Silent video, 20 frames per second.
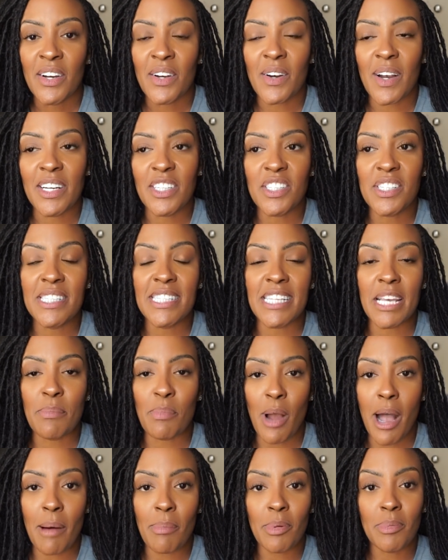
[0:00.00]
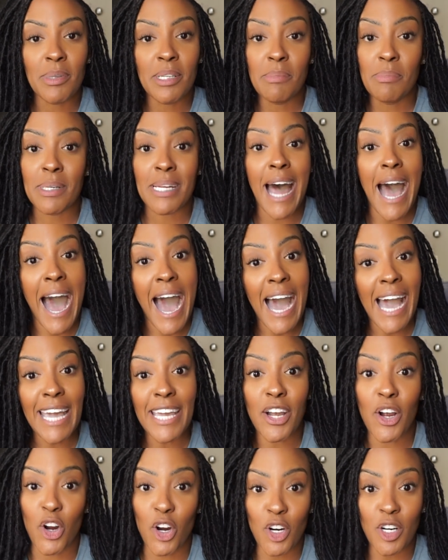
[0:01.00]
or I shouldn't say probably, but
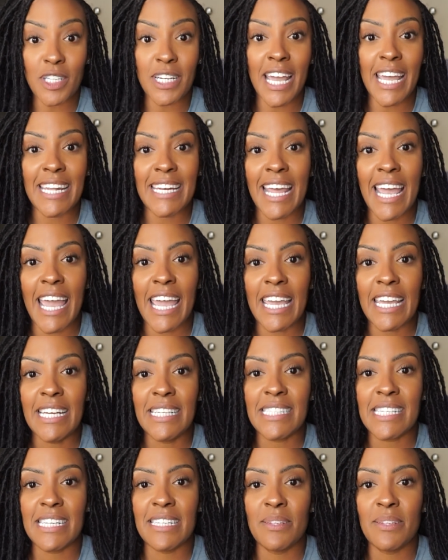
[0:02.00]
I hurt and ached,